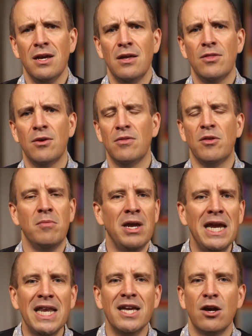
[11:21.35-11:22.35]
The
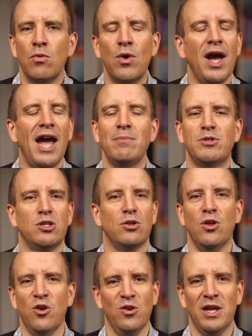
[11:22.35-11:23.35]
media were
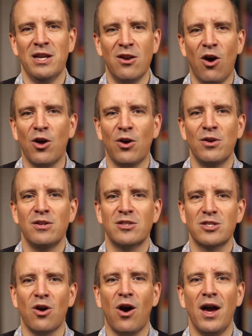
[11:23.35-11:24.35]
absolutely not on his
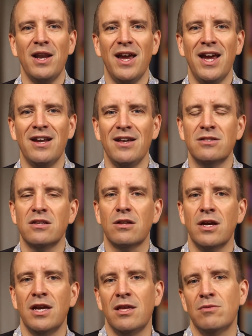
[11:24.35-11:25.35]
side, and it's
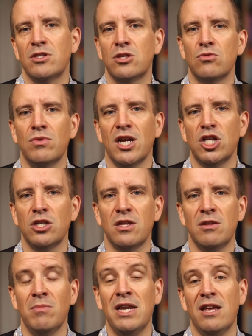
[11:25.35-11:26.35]
clear there was a direction that
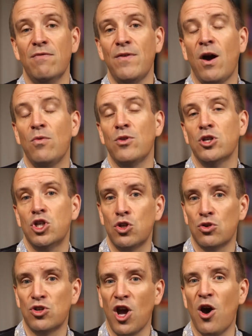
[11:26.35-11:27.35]
the media felt this
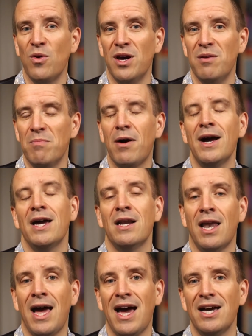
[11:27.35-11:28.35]
should go in by and
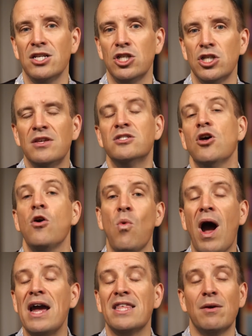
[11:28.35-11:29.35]
large. There's no
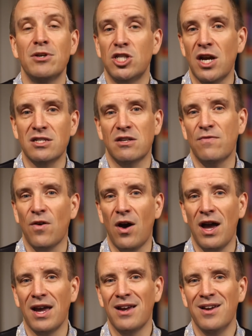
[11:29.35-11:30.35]
way they were
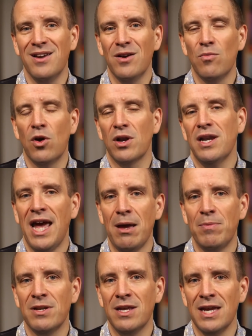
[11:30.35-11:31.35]
justifying what had
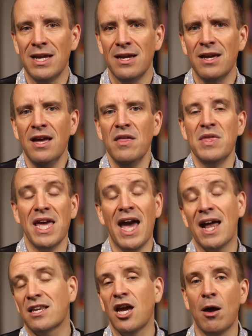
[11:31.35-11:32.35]
happened here, the
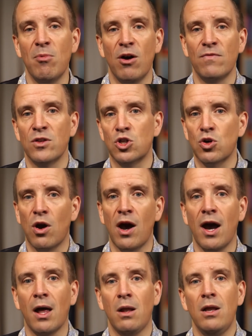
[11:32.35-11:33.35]
outcome of the
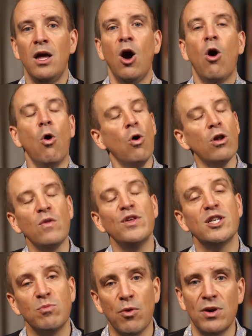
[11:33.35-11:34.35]
trial. All of
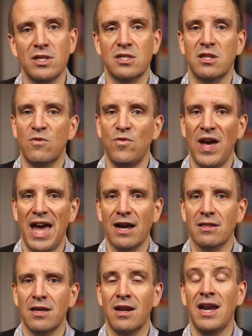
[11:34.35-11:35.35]
this points to the fact
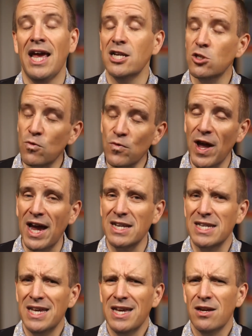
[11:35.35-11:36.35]
that in actual
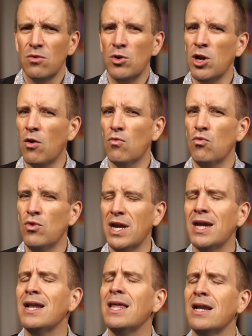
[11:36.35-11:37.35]
fact, we're not
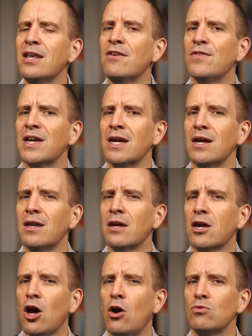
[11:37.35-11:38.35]
really living in a
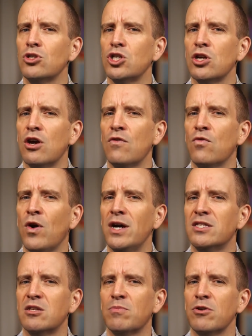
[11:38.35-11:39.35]
culture of
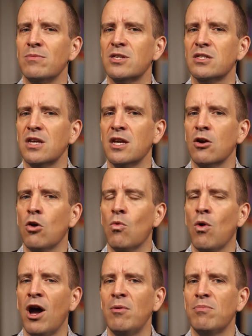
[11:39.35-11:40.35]
white supremacy or
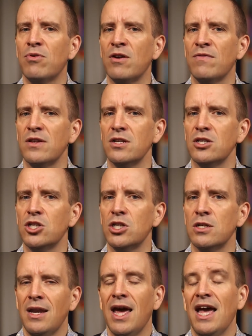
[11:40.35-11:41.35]
white
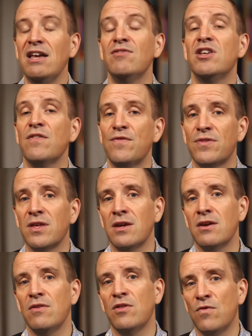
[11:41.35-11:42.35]
privilege. Now, even if
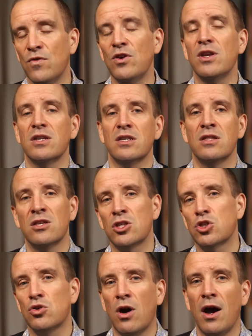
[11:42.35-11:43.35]
the verdict in this
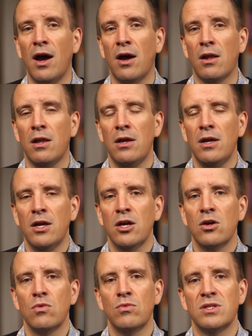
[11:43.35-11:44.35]
trial
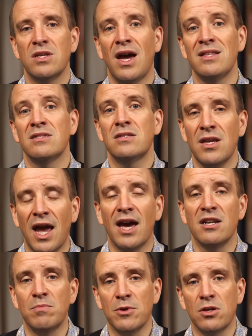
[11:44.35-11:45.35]
was
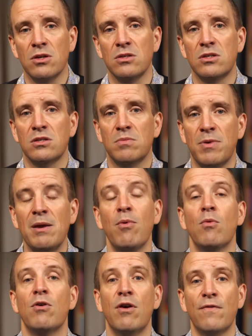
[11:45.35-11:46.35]
unsound because people
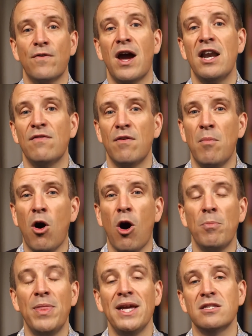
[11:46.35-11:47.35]
were afraid of a
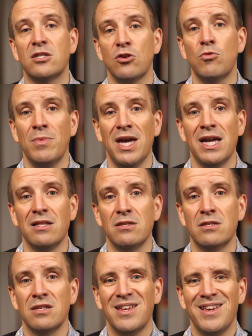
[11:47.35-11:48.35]
mob, that still
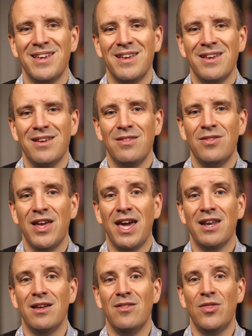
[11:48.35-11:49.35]
means
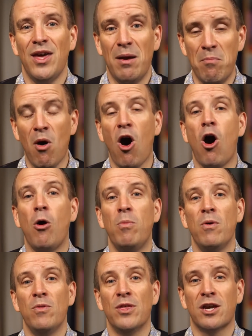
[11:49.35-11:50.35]
that that mob,
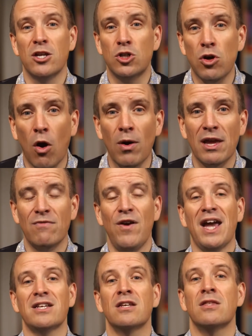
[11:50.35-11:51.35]
the controlling
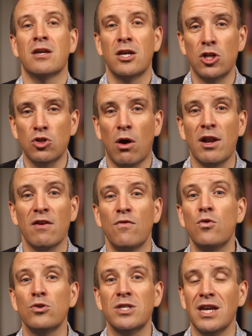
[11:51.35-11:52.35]
factor, the controlling
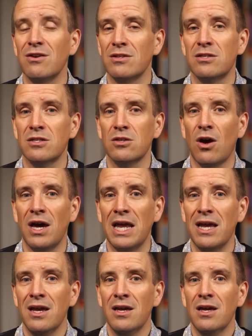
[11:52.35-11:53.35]
force here in
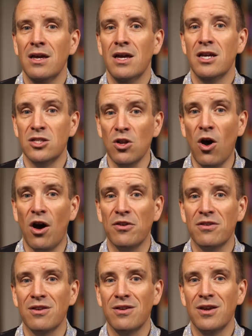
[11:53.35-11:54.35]
society, is
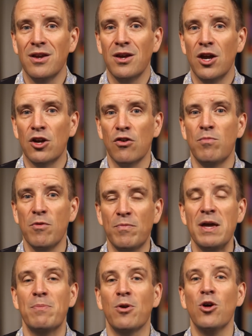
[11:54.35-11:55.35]
not a group of
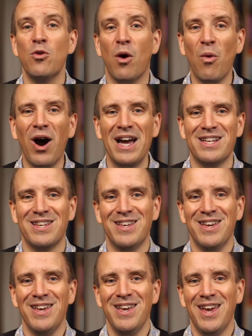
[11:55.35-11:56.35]
people who are white
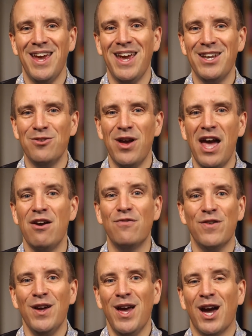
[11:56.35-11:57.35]
and who
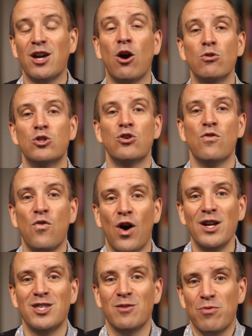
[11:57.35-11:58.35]
have a culture of
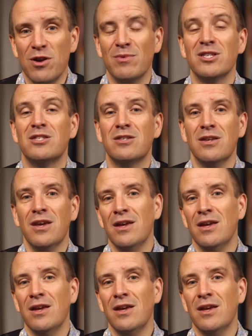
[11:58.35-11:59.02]
white supremacist